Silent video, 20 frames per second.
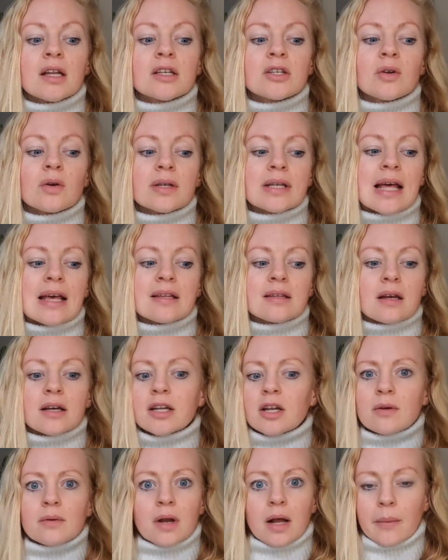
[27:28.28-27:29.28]
I
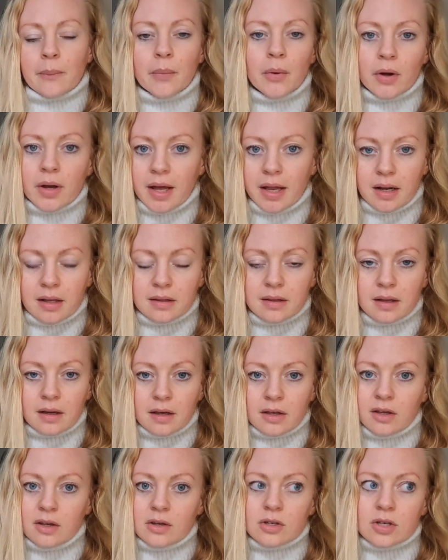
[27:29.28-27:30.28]
don't like book
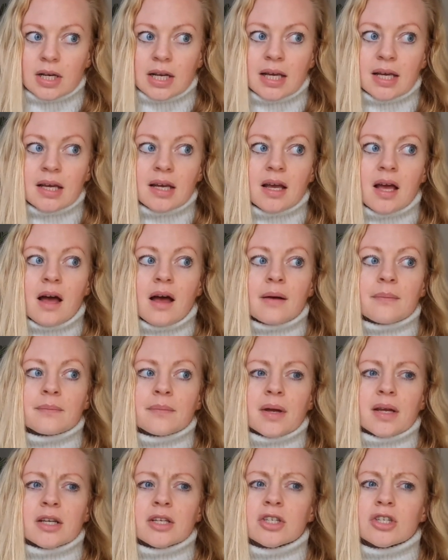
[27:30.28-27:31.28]
anything usually.
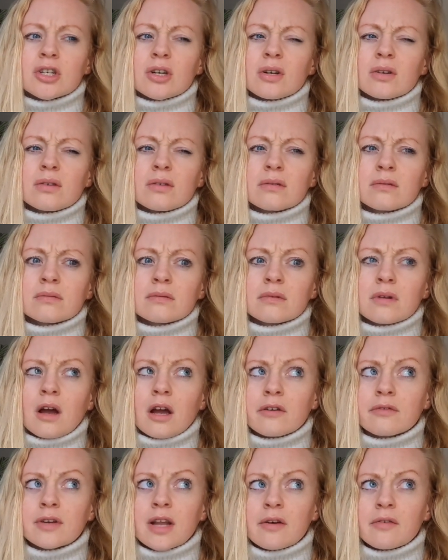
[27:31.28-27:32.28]
In June,
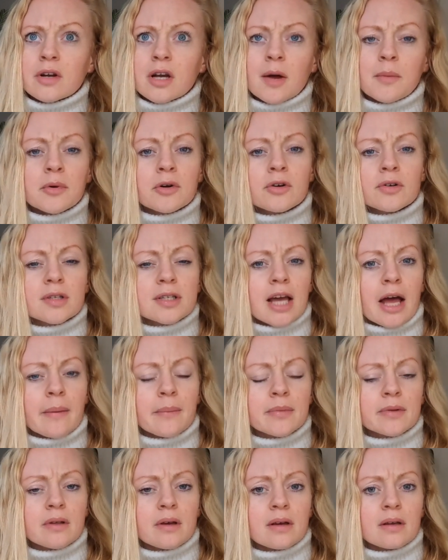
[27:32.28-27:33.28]
I've never come across a
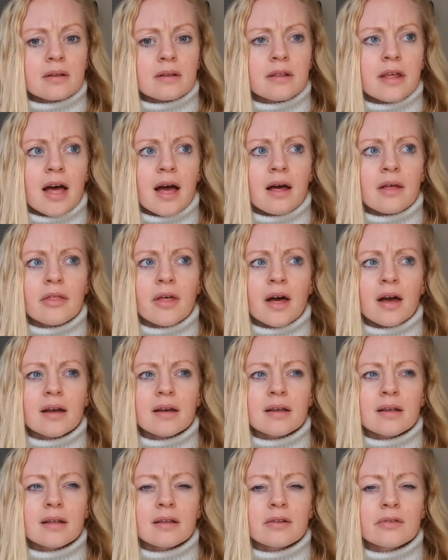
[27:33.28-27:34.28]
campsite there that
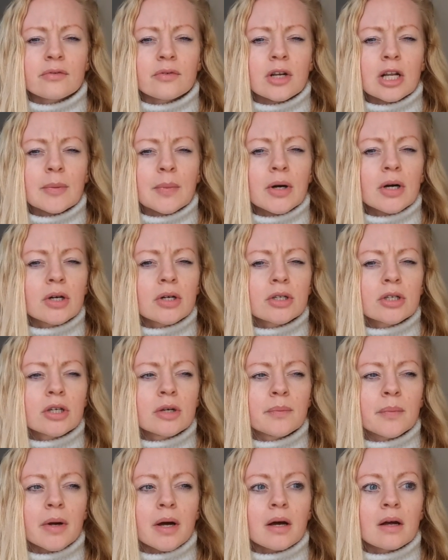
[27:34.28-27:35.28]
is fully booked,
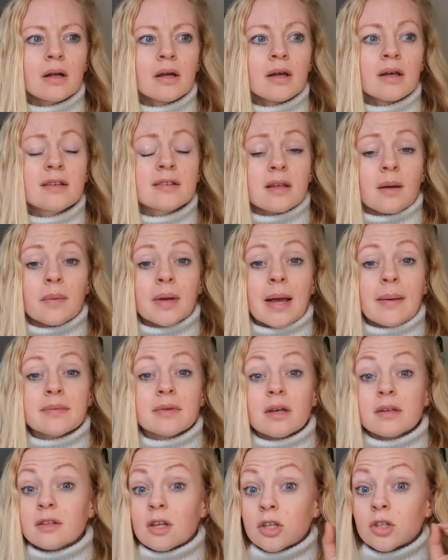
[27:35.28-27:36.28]
but some
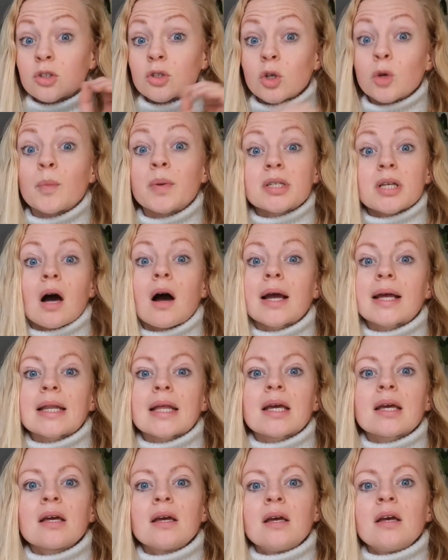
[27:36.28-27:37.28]
campsites are super
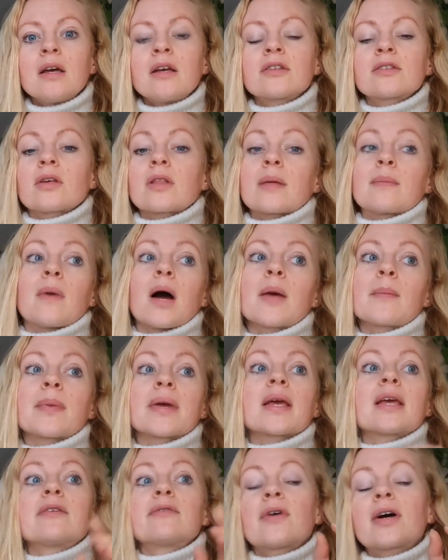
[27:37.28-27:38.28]
tiny. So they might
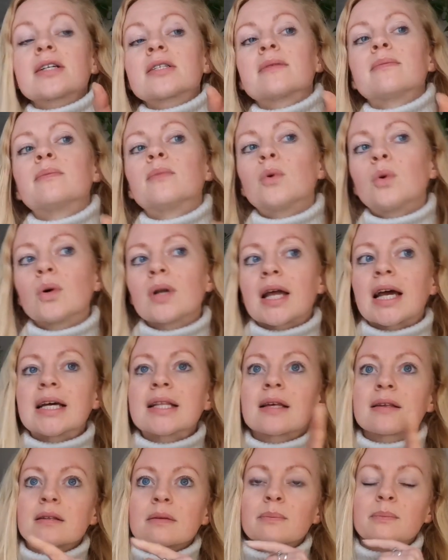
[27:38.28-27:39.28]
be, in fact in Morlaix,
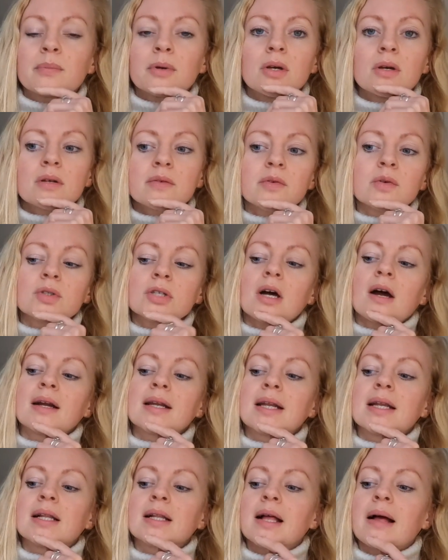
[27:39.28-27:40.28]
there's a beautiful tiny
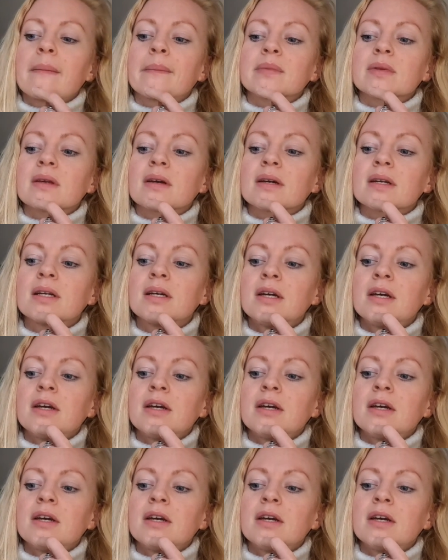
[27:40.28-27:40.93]
little campsite